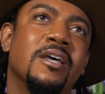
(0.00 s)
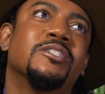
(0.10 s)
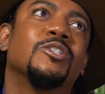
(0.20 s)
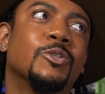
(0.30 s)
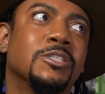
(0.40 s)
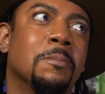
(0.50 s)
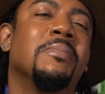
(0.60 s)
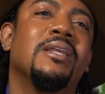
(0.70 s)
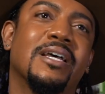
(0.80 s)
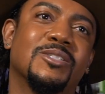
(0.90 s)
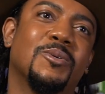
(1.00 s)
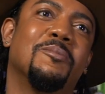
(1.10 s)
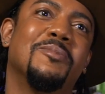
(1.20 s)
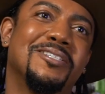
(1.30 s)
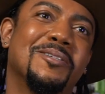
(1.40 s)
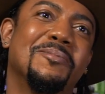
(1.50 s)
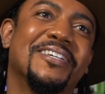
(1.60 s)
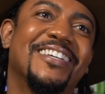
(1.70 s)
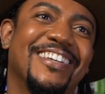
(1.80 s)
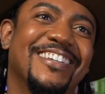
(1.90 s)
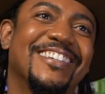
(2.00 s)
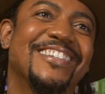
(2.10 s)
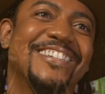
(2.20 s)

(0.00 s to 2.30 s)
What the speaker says: So to me, that's what it means to be a king.